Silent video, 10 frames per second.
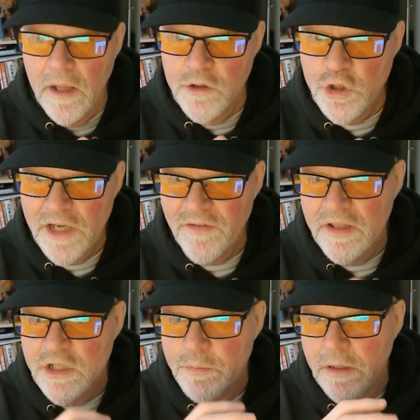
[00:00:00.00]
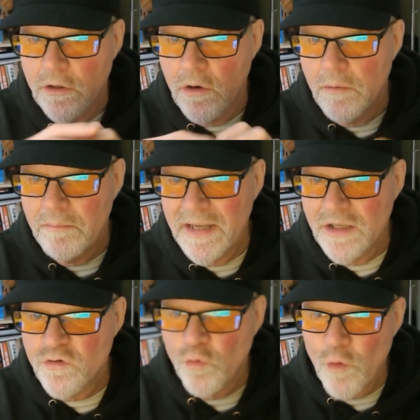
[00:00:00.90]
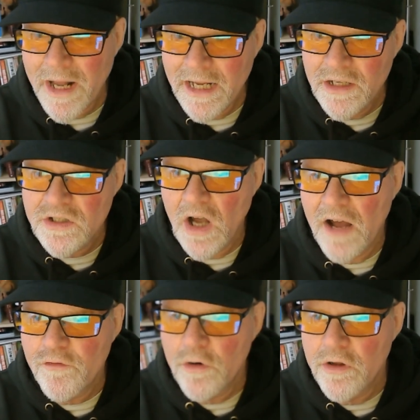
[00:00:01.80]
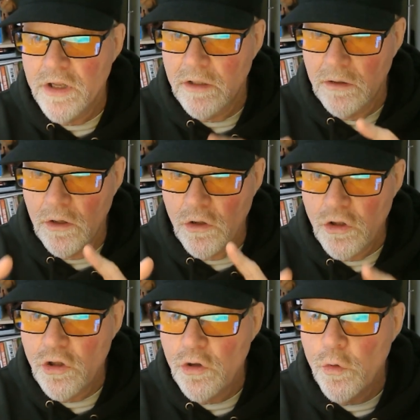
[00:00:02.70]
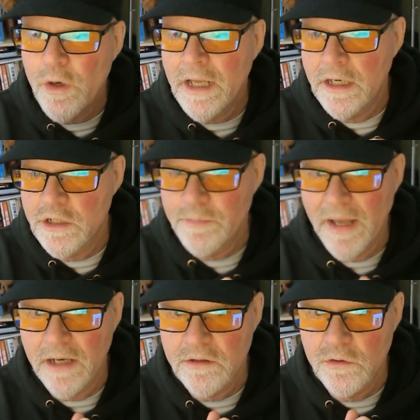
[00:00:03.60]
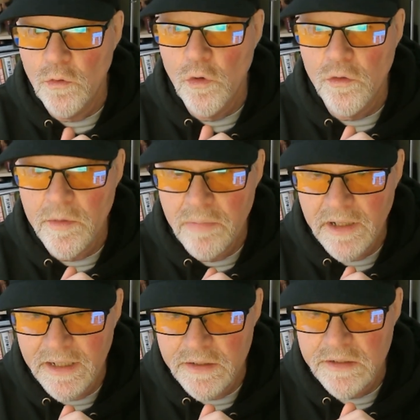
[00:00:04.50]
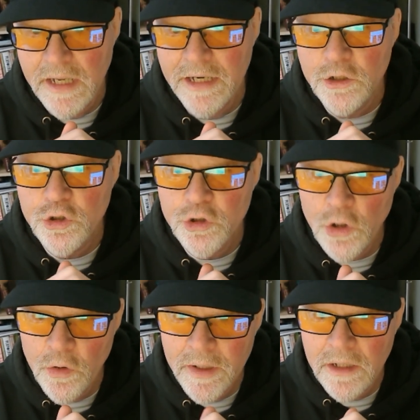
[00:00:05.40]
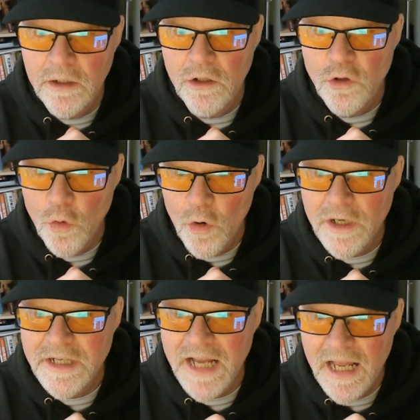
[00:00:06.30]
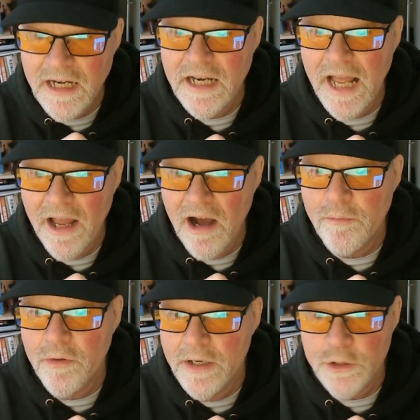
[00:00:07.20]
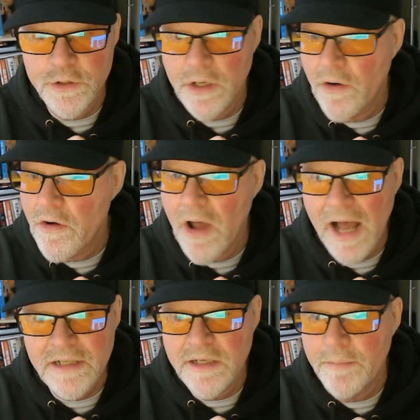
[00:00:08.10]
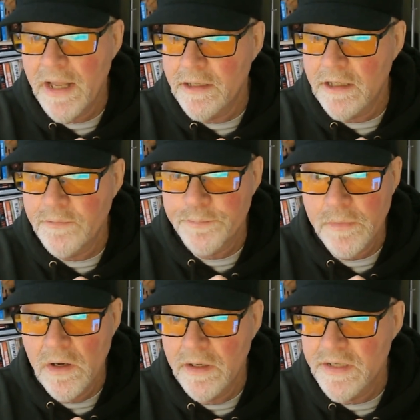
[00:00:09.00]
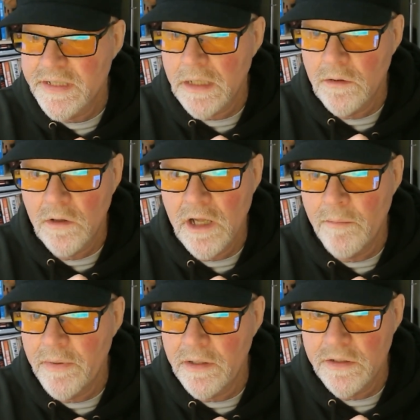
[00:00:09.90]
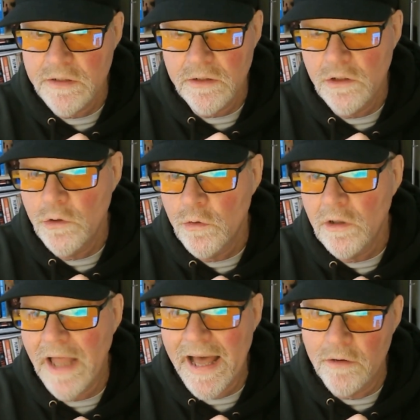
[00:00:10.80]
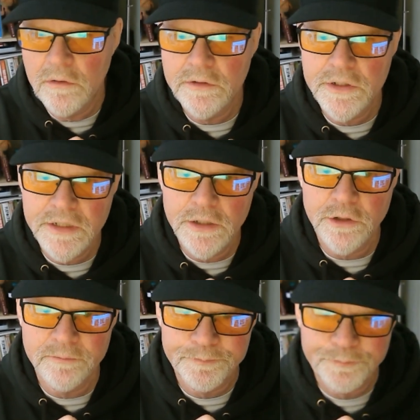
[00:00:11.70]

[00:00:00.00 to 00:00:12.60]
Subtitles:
Achieving this pillar means running software that you can inspect or replace and ensuring your day-to-day operations are not dependent on a single company's unilateral decision.